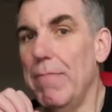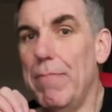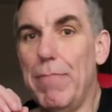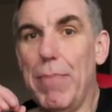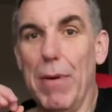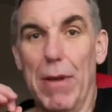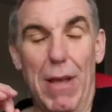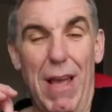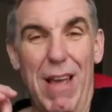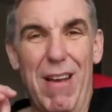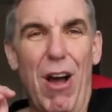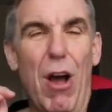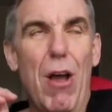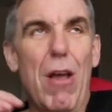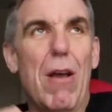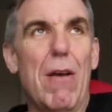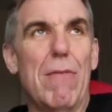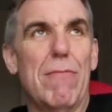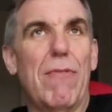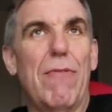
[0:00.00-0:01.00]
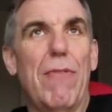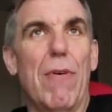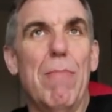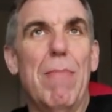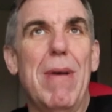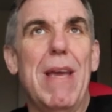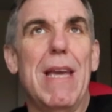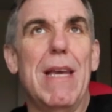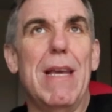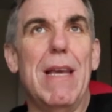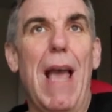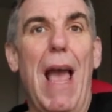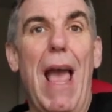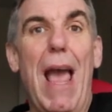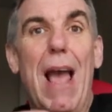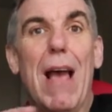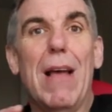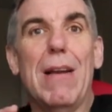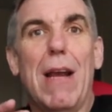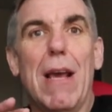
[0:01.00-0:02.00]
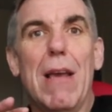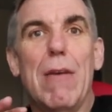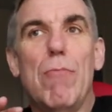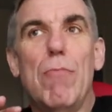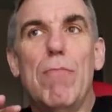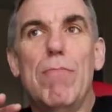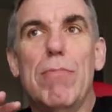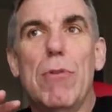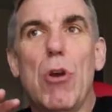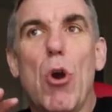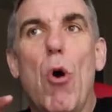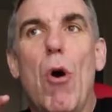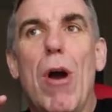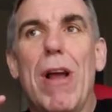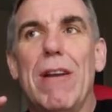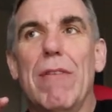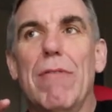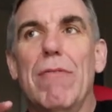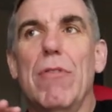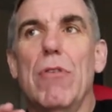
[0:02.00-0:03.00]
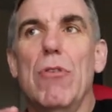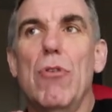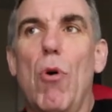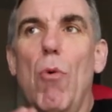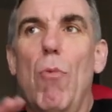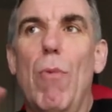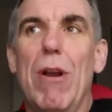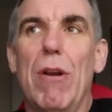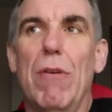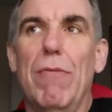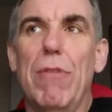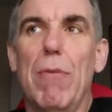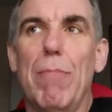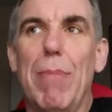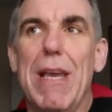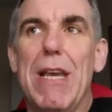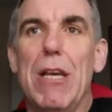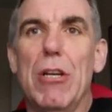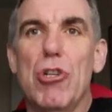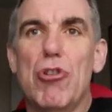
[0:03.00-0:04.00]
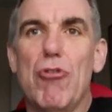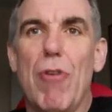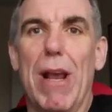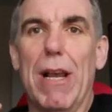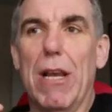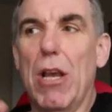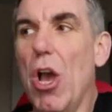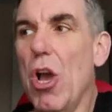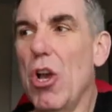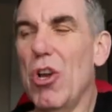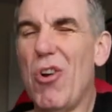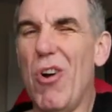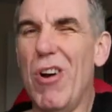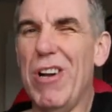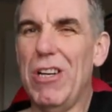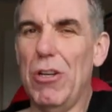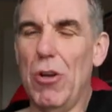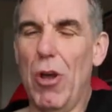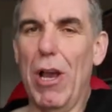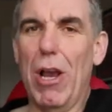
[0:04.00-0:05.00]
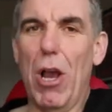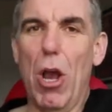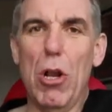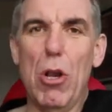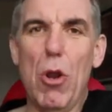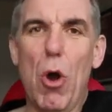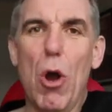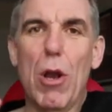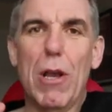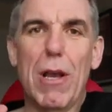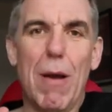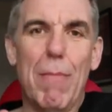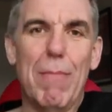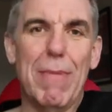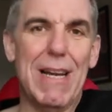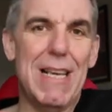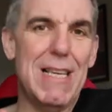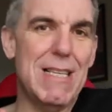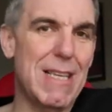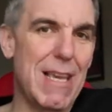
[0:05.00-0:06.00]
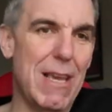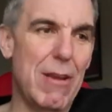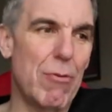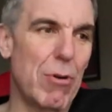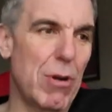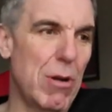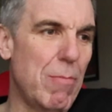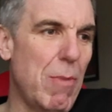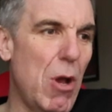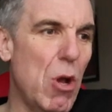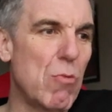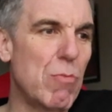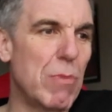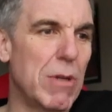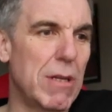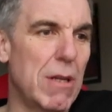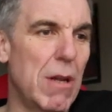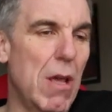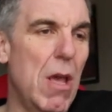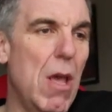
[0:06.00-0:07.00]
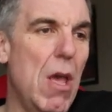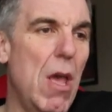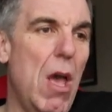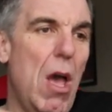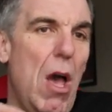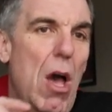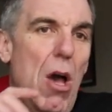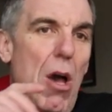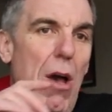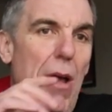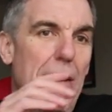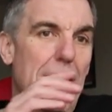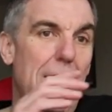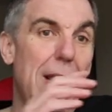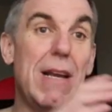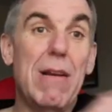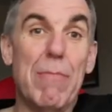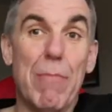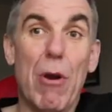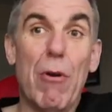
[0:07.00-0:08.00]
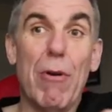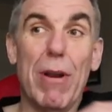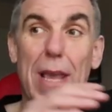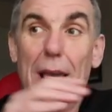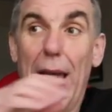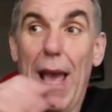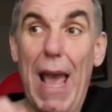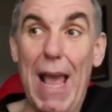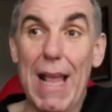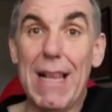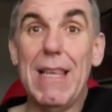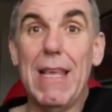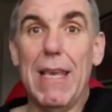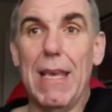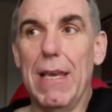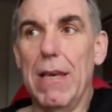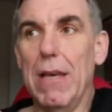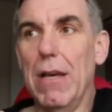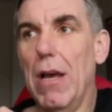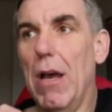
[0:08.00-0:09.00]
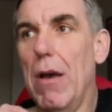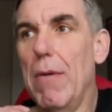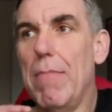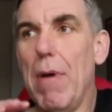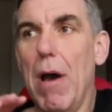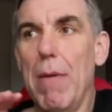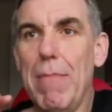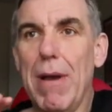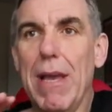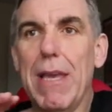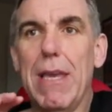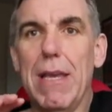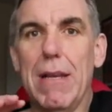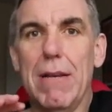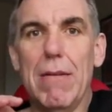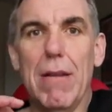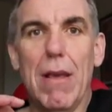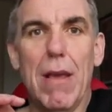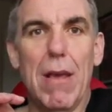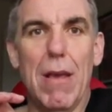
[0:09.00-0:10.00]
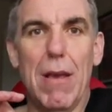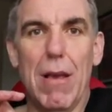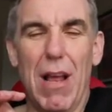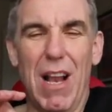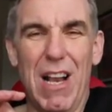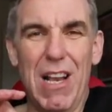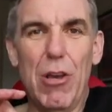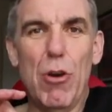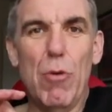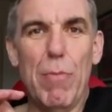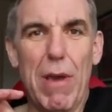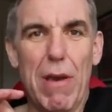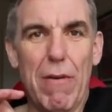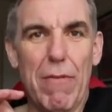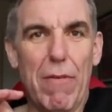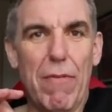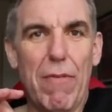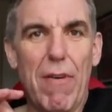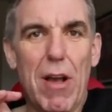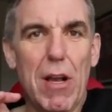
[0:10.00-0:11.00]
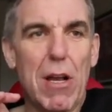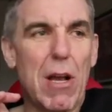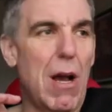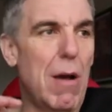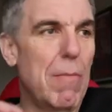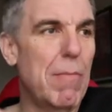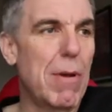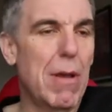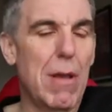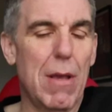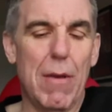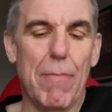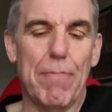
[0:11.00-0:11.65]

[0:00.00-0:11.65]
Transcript: But for me, how they kind of not went off the beaten track, kind of like a lot of companies here at the moment in America and here are making a little bit of a fuck up,